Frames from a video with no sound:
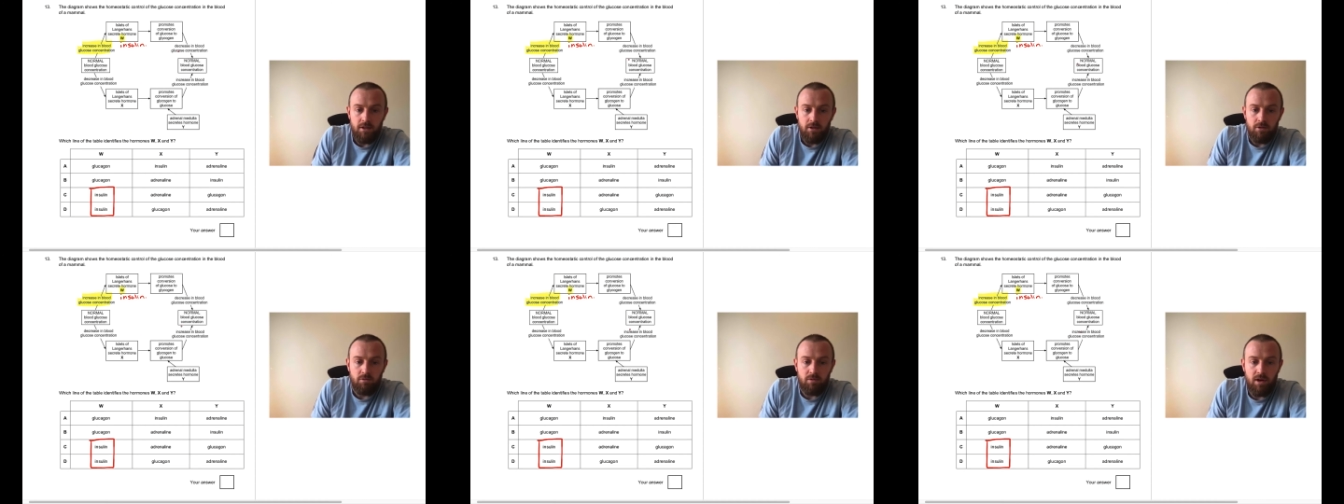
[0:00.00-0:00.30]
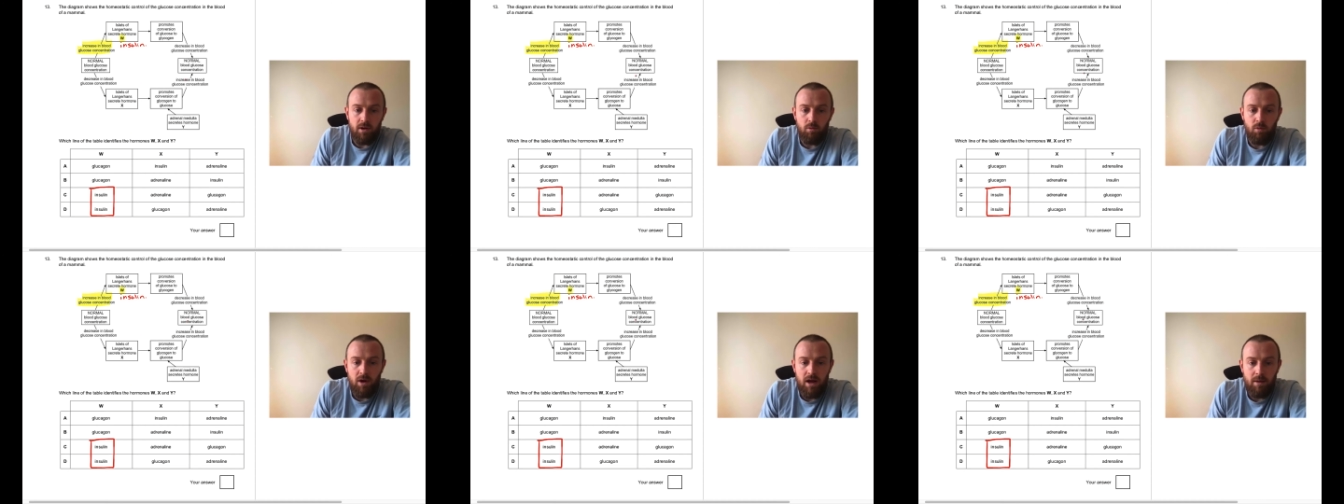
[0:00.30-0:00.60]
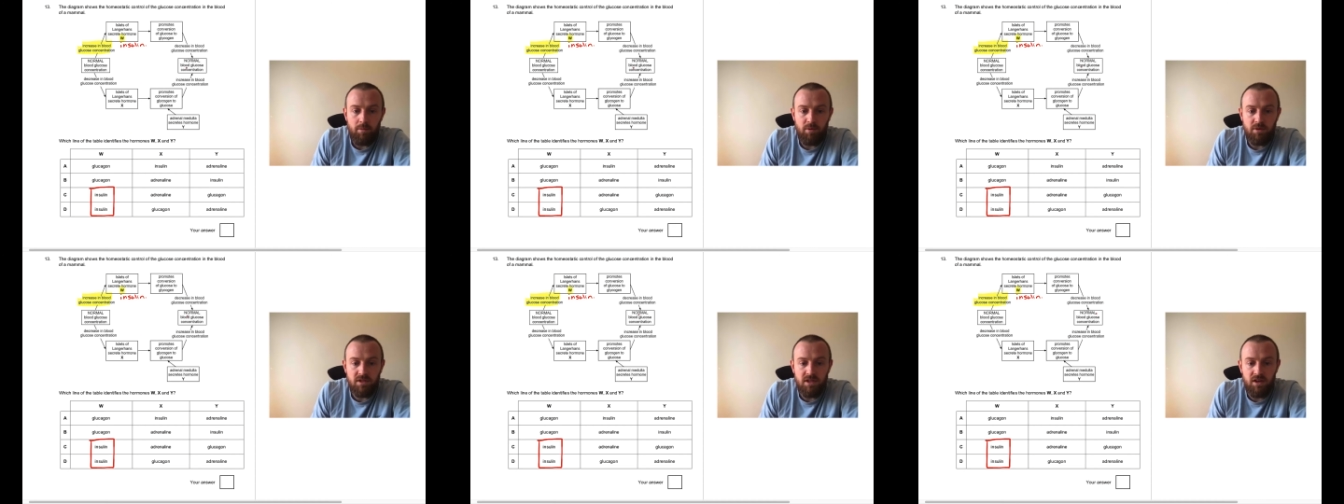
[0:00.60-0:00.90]
Right, what
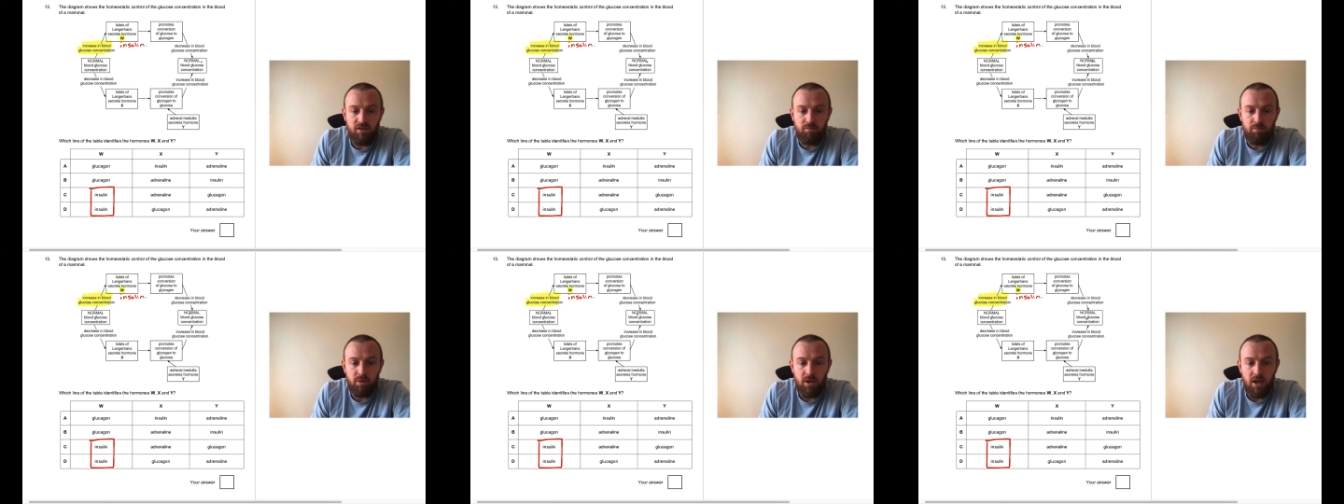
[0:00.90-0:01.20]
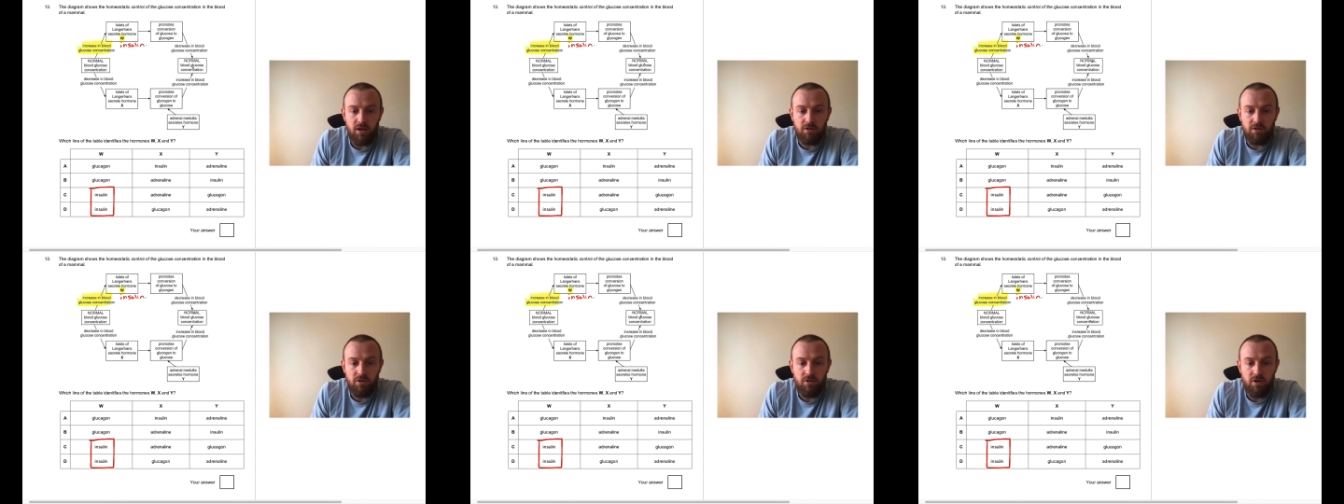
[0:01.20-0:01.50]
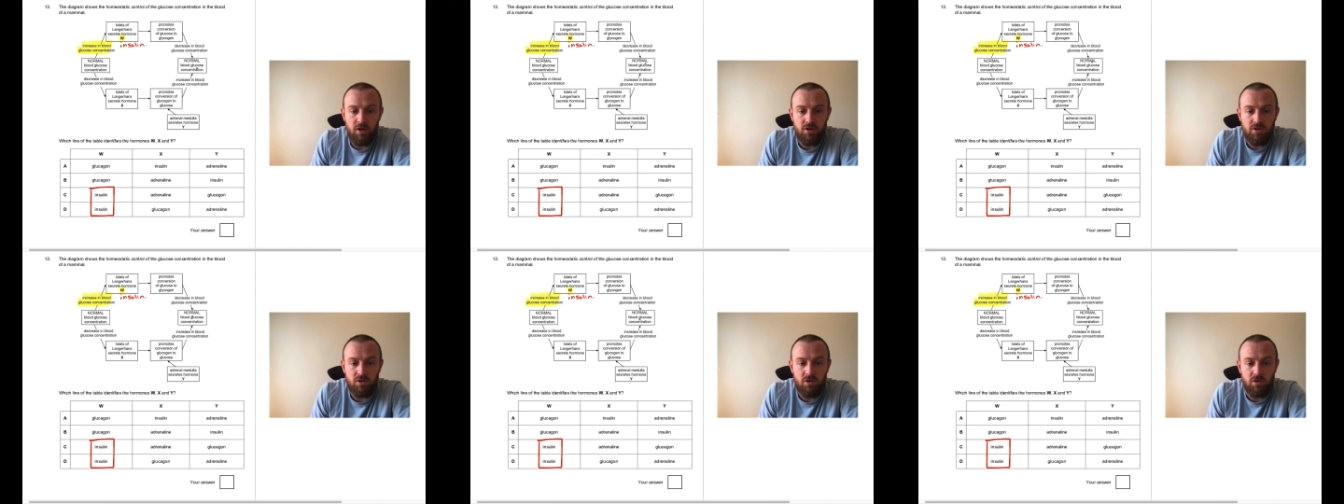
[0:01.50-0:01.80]
happens if blood
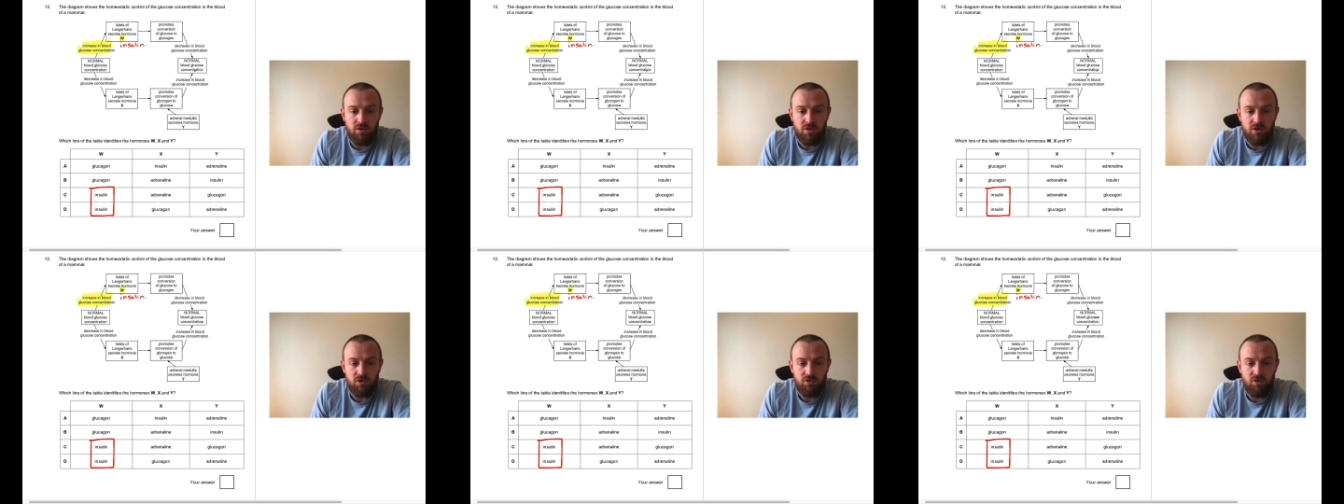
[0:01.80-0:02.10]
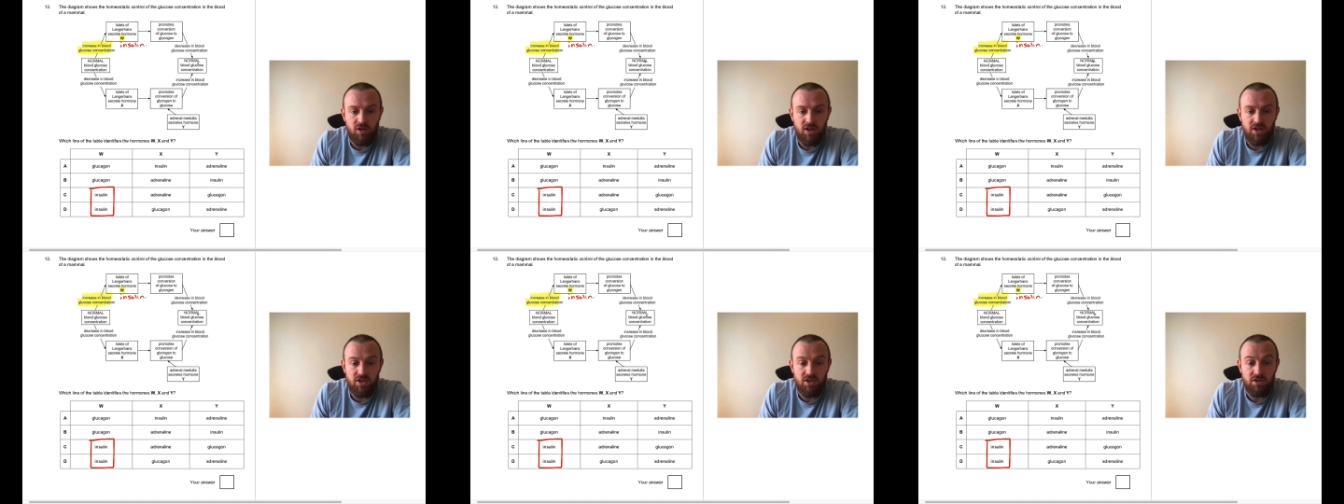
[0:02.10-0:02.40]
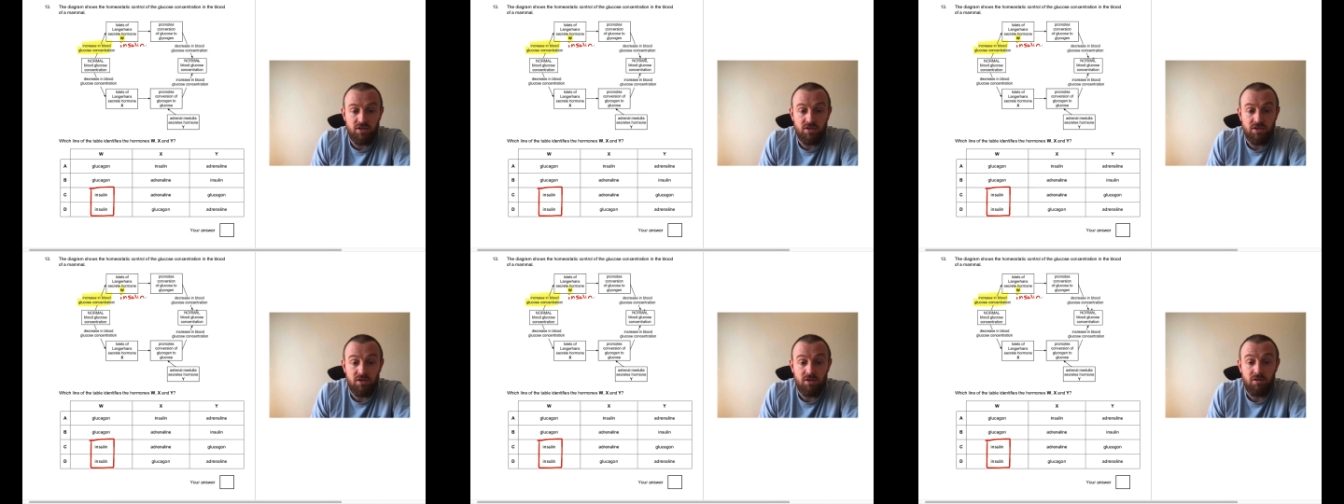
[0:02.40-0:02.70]
glucose
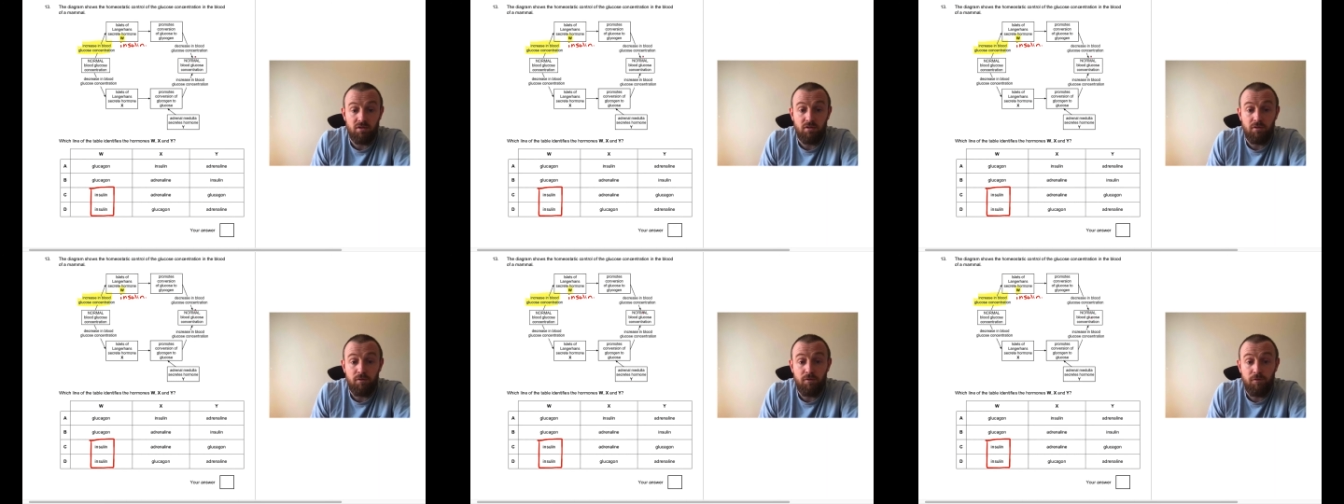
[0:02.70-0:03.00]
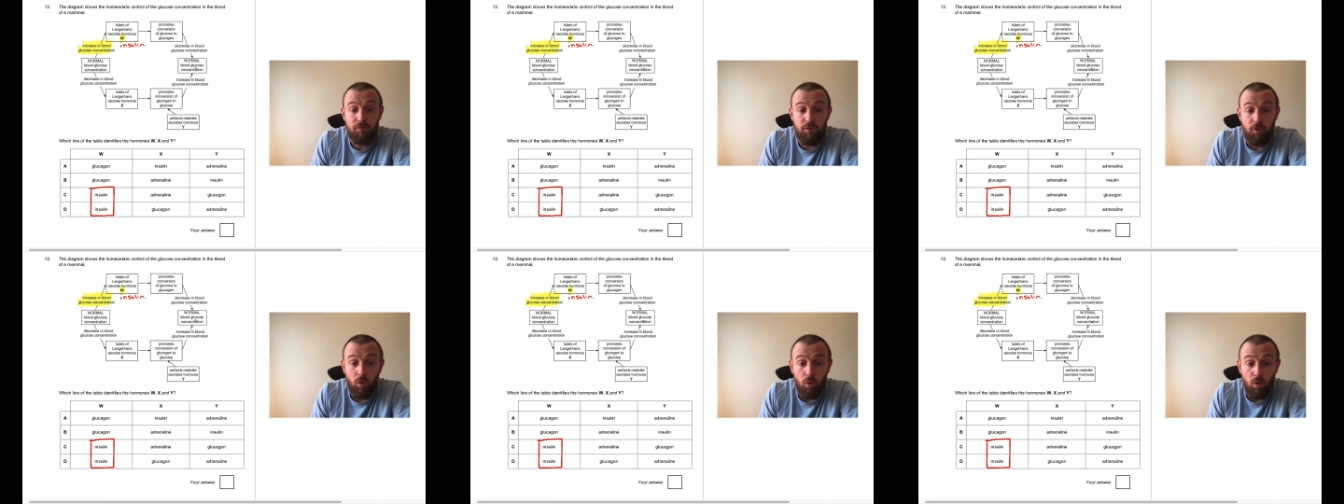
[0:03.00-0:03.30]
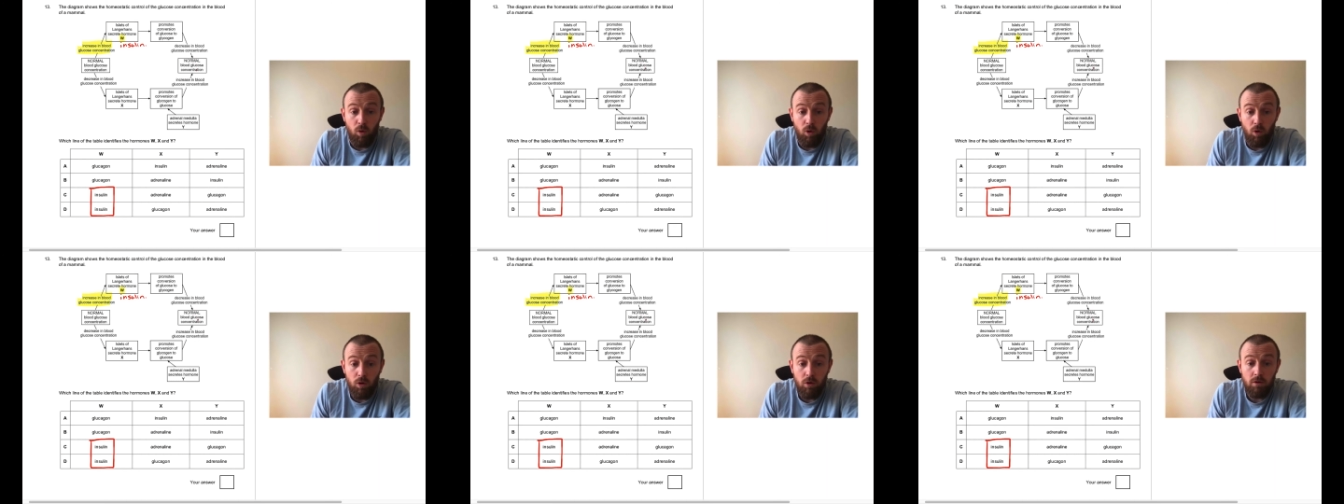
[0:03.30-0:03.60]
concentrations
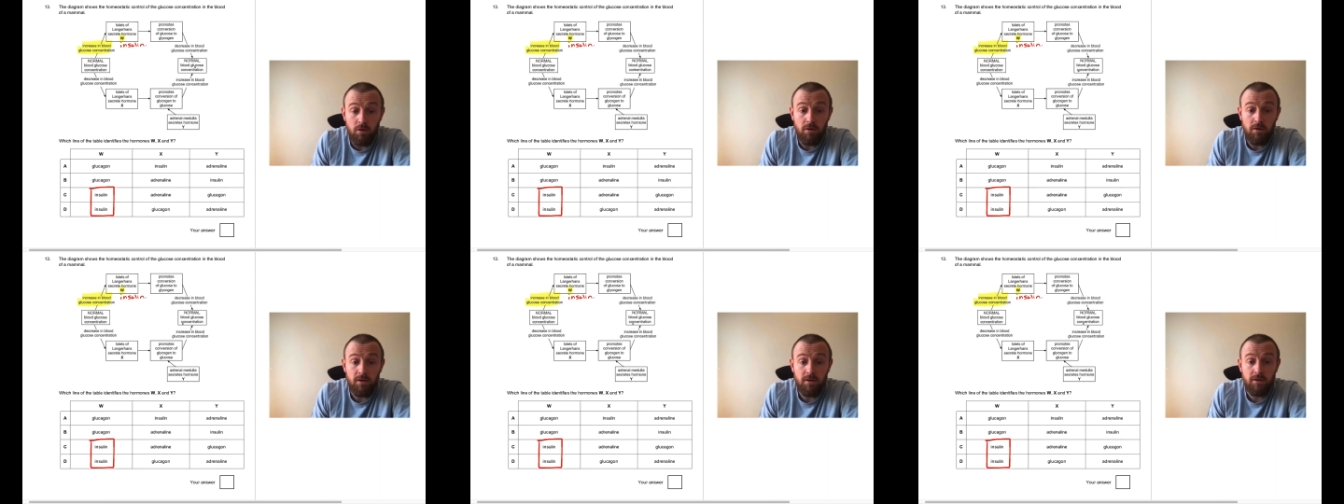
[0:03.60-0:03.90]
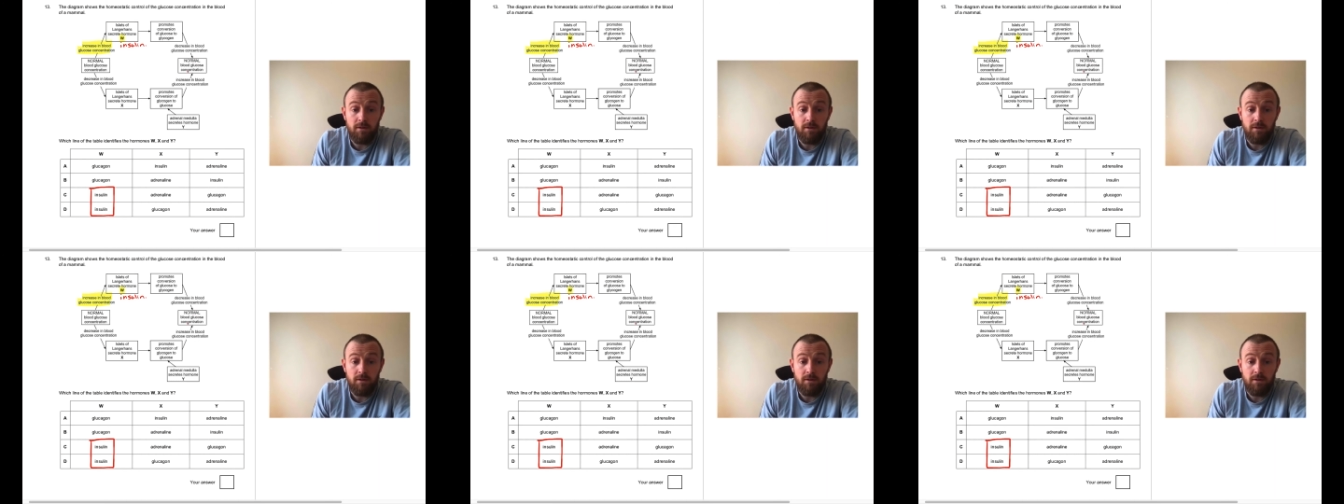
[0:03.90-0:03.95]
fall?